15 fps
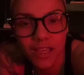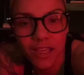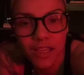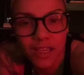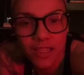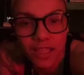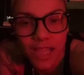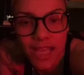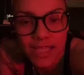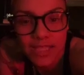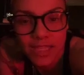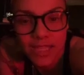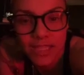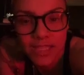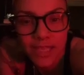
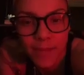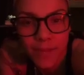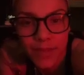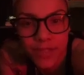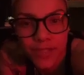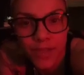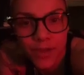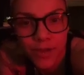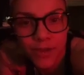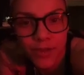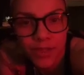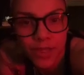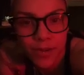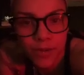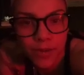Last night's
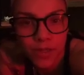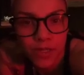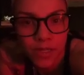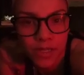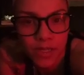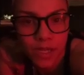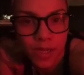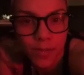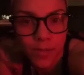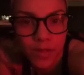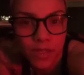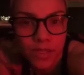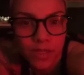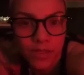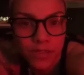episode, there were a
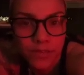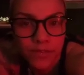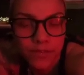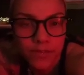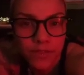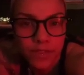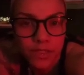couple of